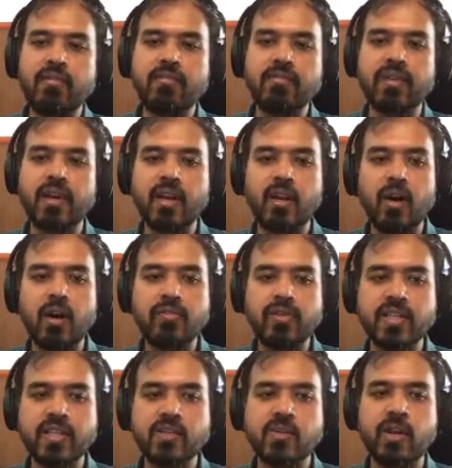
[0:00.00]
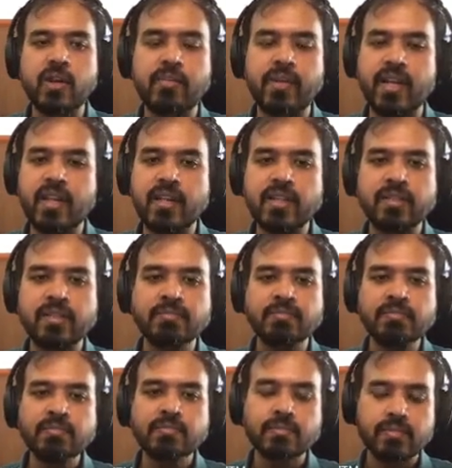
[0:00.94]
allow you to do classical
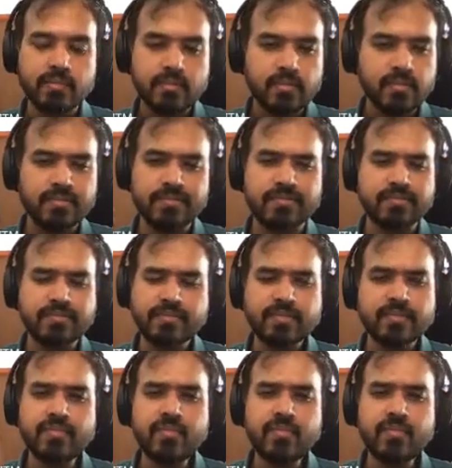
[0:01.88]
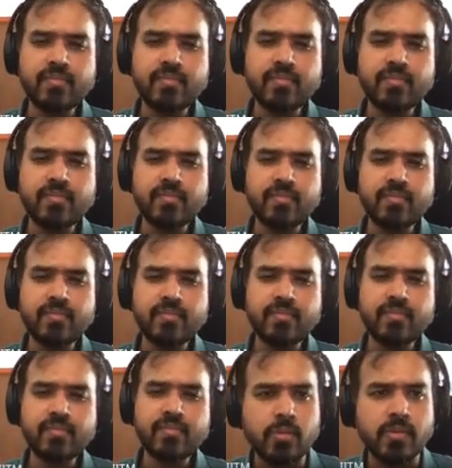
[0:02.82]
reasoning, but
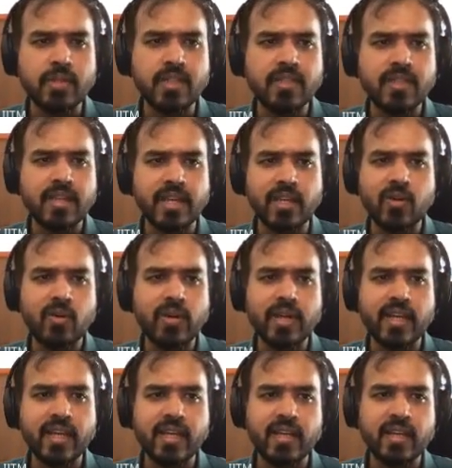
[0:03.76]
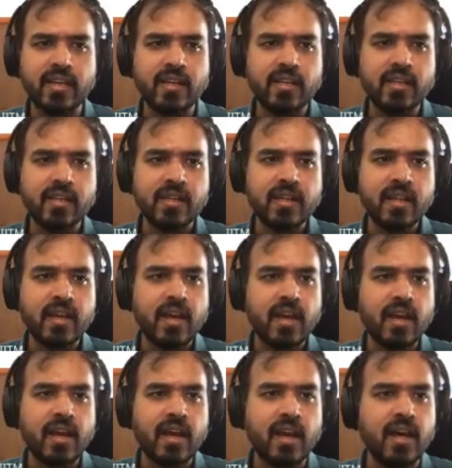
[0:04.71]
everything in Coq is basically
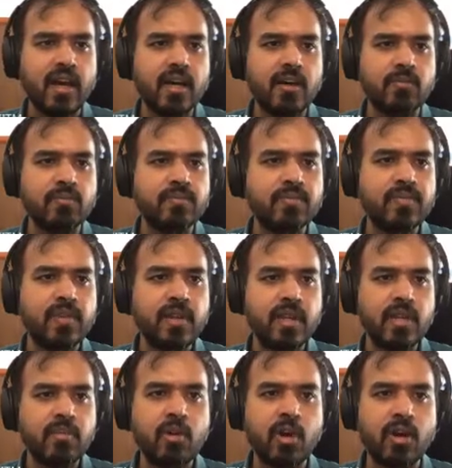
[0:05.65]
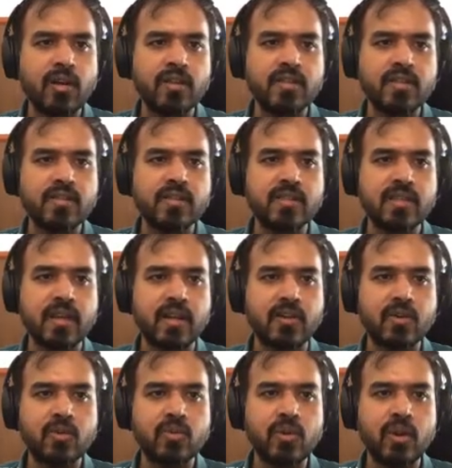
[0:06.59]
constructive logic, right? So
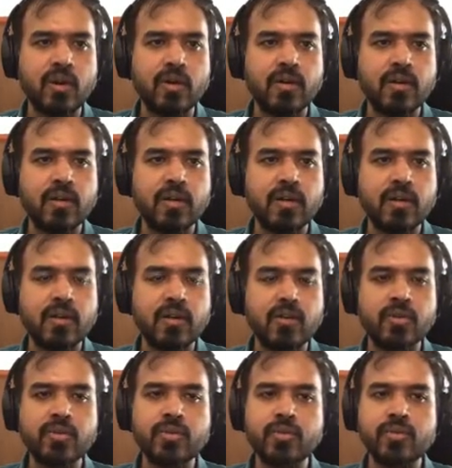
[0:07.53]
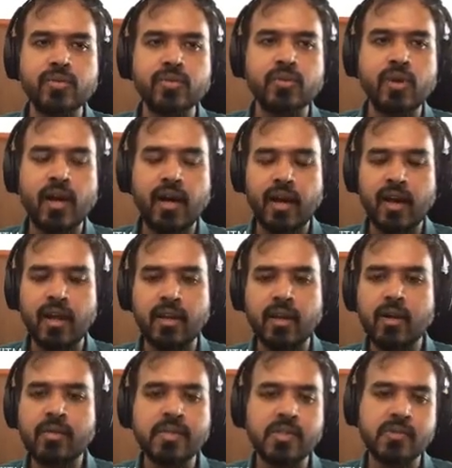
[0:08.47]
that's the thing to
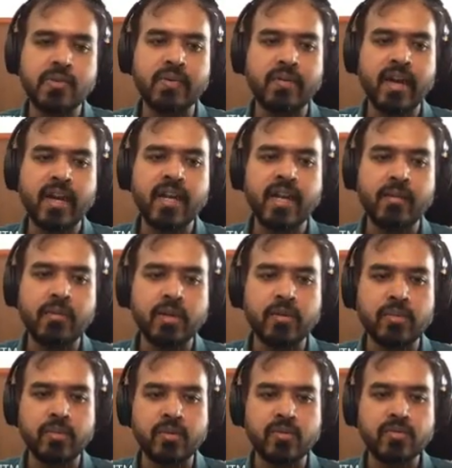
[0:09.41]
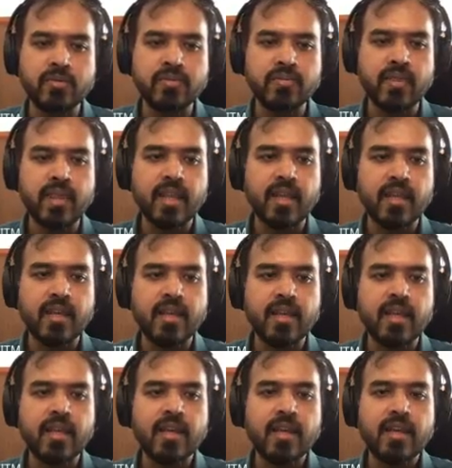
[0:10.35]
take away from here. So
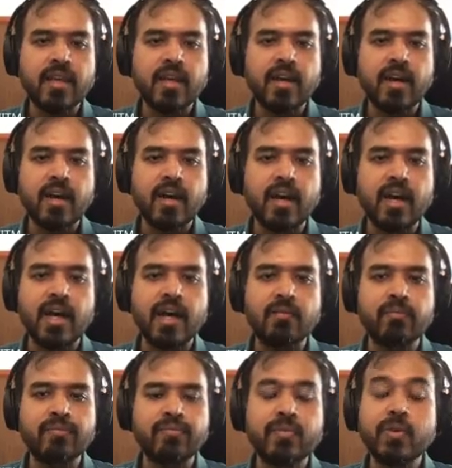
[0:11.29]
I mean, it's sort of